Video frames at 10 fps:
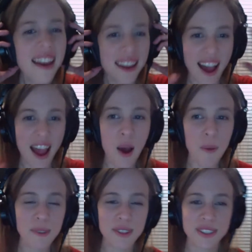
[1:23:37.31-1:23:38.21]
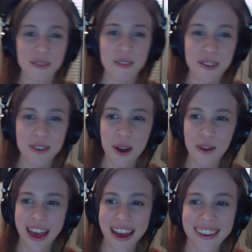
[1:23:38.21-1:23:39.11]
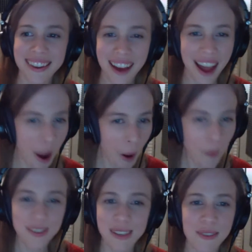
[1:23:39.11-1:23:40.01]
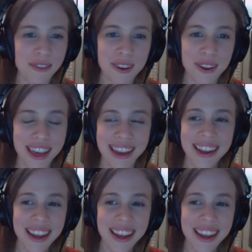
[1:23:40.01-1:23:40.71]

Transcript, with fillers: I hope some of you know that. I hope some of you know that.